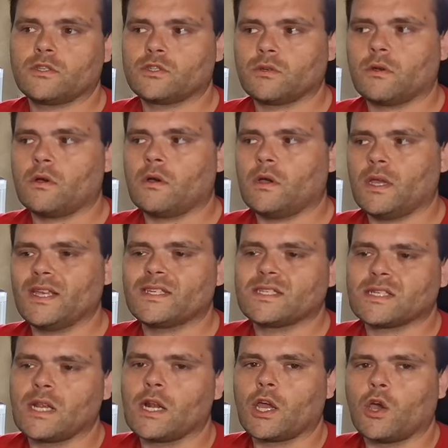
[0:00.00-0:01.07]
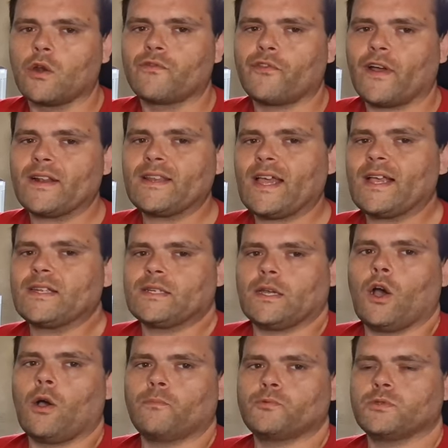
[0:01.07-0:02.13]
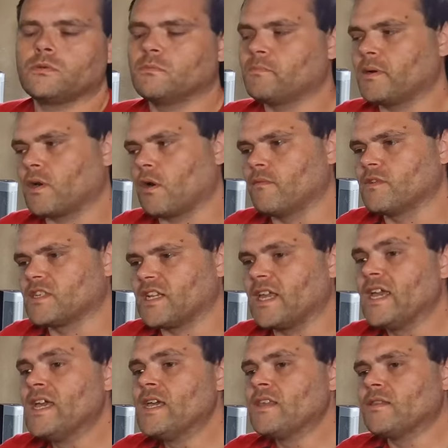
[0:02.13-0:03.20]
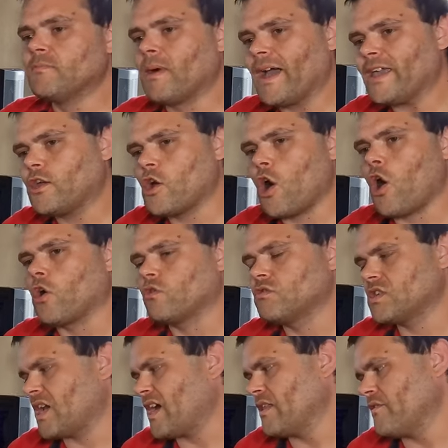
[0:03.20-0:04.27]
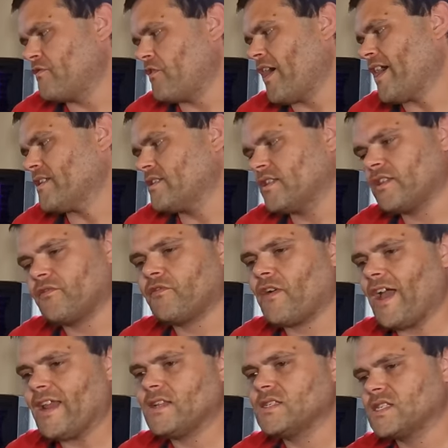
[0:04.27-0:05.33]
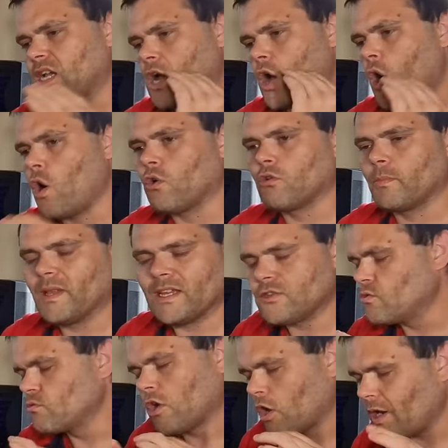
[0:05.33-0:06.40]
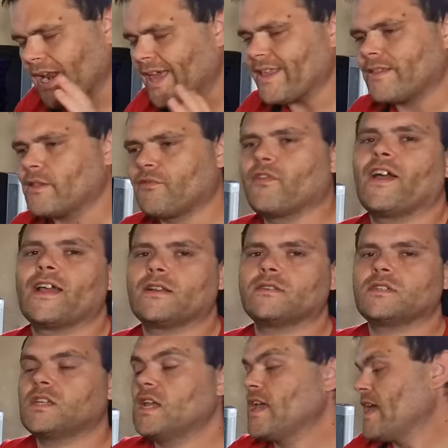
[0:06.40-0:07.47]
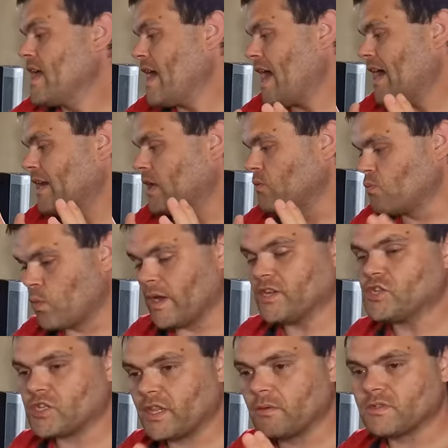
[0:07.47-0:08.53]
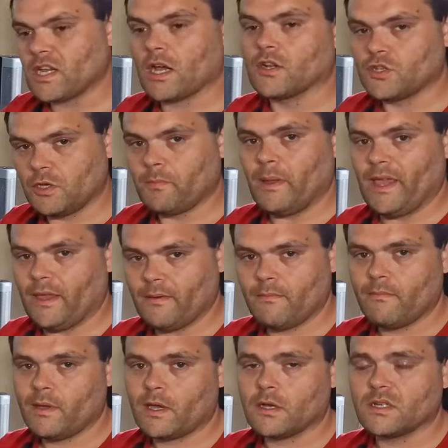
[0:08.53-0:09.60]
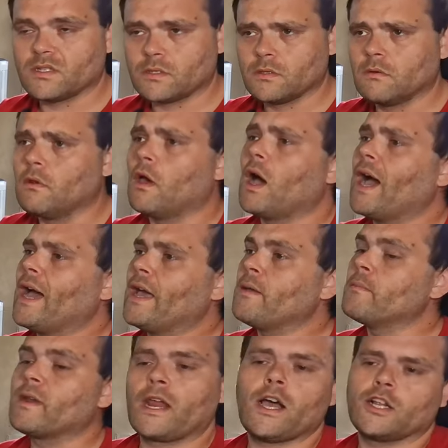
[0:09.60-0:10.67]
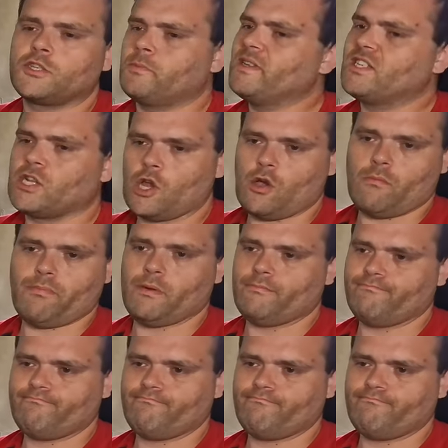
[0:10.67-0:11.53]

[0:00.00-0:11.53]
So it's still a good, fantastic option. But obviously my cons are the fact that the fans are horrible. I do not like the fans, and I wish there was RGB, because I'm an RGB snob.